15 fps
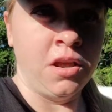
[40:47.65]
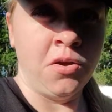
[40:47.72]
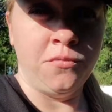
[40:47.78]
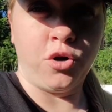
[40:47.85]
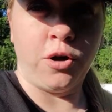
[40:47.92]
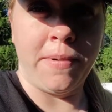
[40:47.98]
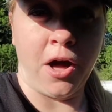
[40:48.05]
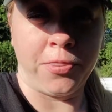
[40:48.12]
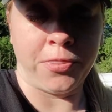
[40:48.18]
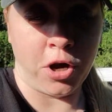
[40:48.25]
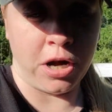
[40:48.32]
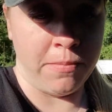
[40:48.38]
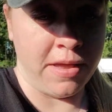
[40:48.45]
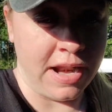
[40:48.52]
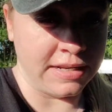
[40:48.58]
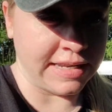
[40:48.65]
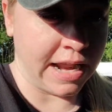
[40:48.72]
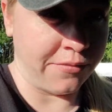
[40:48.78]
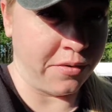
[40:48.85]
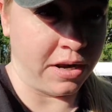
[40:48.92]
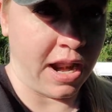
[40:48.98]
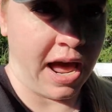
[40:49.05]
for about thirty minutes
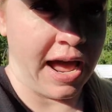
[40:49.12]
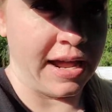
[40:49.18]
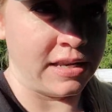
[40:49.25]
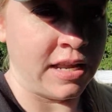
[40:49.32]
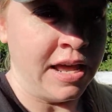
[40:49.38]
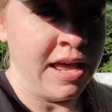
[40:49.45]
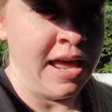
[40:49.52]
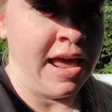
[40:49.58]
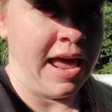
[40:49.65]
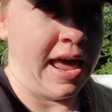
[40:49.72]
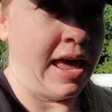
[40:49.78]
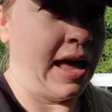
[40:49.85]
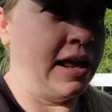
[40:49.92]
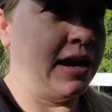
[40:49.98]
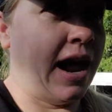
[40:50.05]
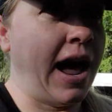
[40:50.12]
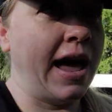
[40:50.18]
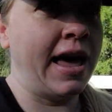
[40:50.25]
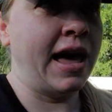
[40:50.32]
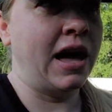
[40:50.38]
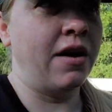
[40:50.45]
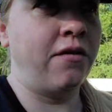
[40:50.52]
every night. And I
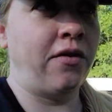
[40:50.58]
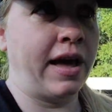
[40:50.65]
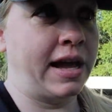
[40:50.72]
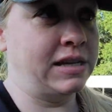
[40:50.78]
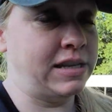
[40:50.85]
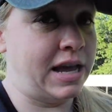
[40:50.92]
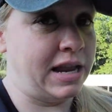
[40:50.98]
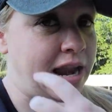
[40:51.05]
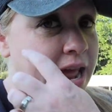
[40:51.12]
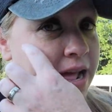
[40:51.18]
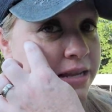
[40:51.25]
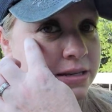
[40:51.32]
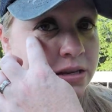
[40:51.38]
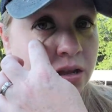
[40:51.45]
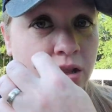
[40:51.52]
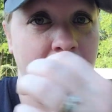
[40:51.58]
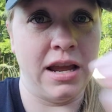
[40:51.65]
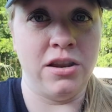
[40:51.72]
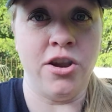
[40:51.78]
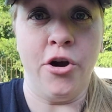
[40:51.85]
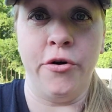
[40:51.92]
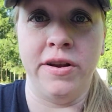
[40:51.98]
have, like I said, instantly
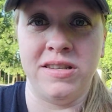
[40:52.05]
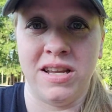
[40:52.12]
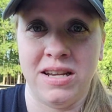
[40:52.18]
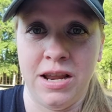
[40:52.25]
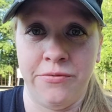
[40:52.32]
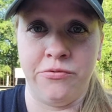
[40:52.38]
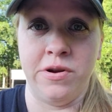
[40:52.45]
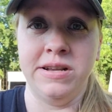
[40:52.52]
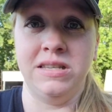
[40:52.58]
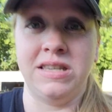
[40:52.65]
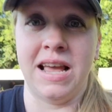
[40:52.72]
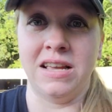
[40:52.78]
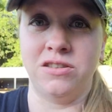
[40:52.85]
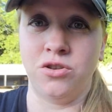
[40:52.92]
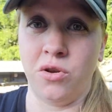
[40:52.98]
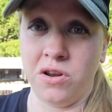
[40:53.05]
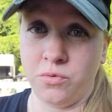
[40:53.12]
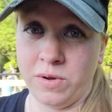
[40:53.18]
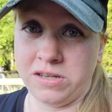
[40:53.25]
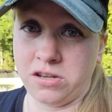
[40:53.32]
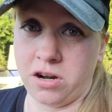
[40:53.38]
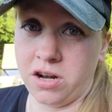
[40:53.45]
noticed a difference as soon as
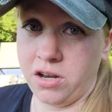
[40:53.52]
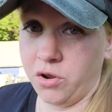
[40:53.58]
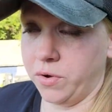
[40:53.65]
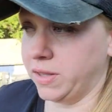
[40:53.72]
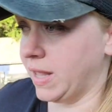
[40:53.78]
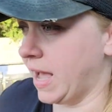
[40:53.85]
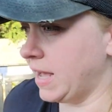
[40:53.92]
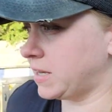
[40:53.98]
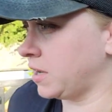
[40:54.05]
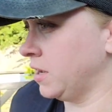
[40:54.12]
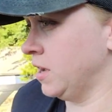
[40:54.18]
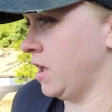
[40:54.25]
we started doing that.